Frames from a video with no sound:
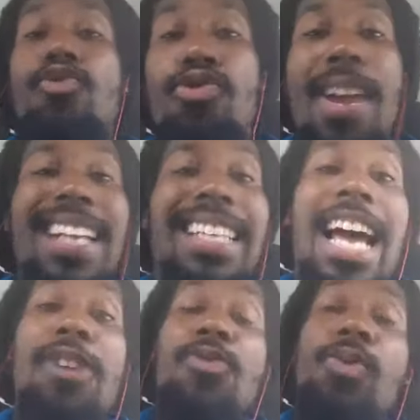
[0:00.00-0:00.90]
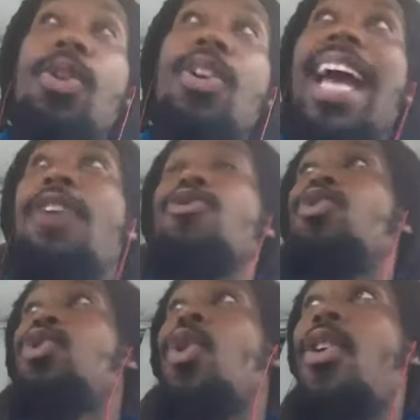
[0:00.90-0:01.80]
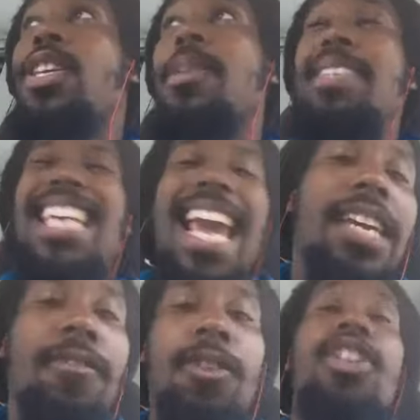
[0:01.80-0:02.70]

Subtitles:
dress, how you look, how you talk, your behaviors.